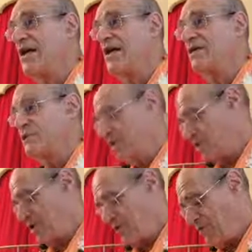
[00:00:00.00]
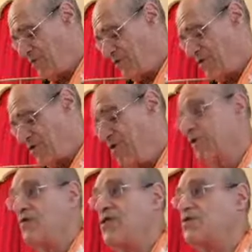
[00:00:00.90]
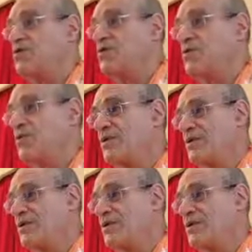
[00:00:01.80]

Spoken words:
And Krishna never fails to think of us too.